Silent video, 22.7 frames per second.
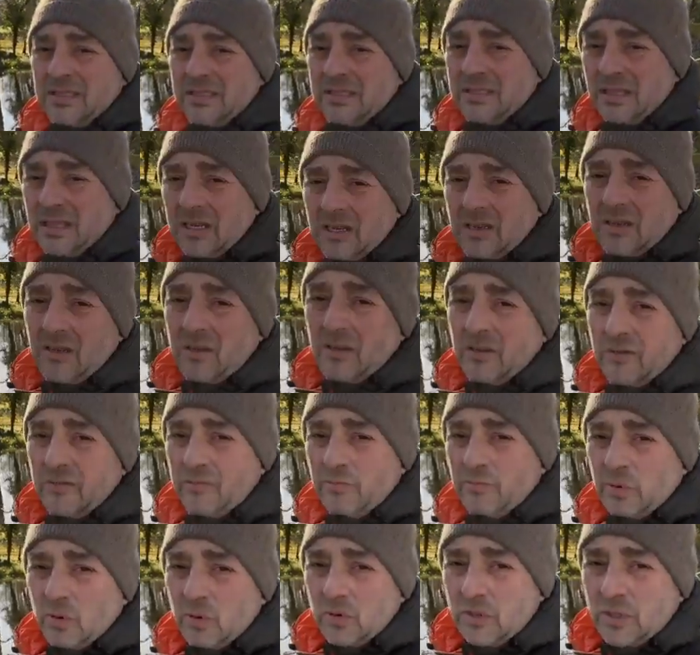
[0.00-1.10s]
did a live
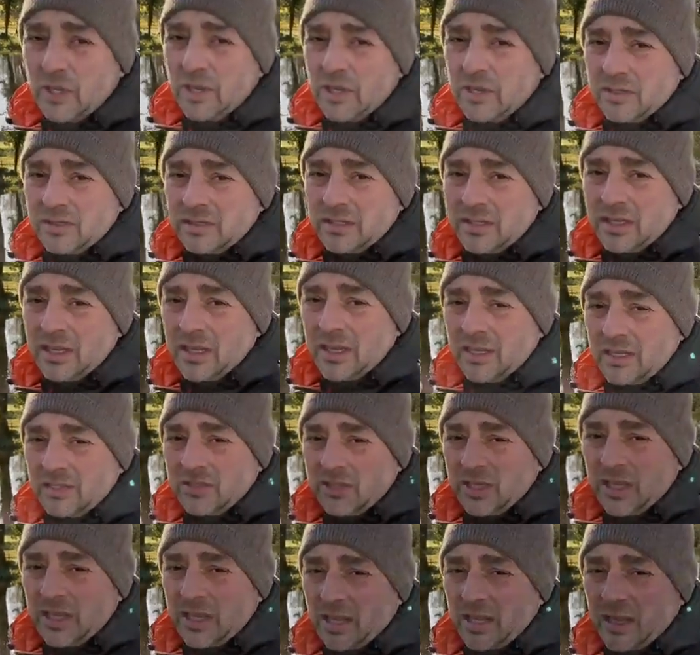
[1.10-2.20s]
broadcast there.
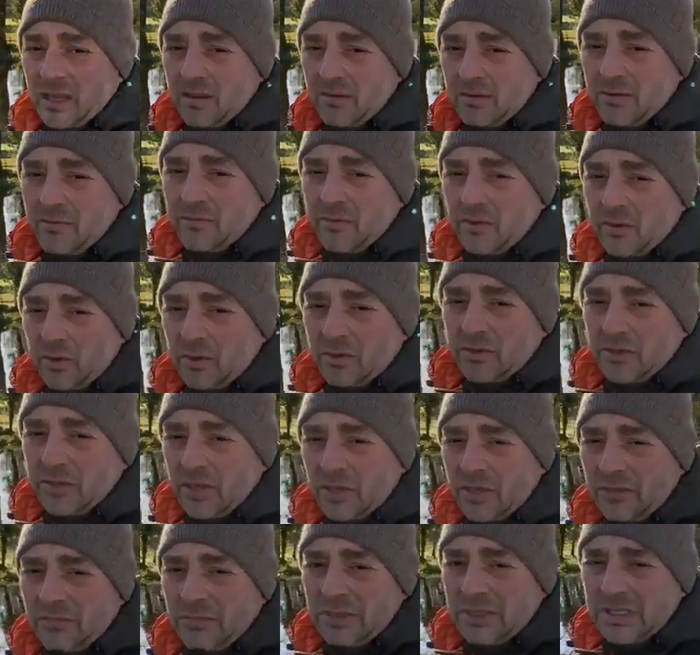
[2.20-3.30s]
Check it out if you've got
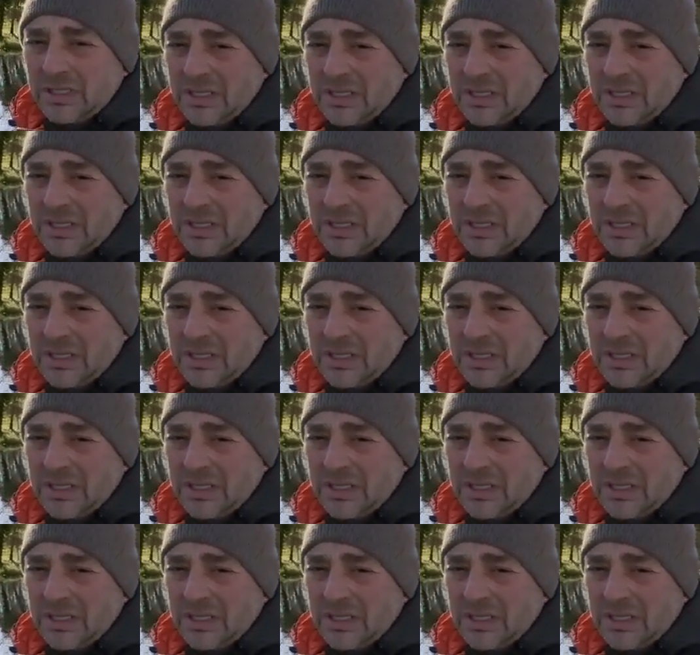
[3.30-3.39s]
time.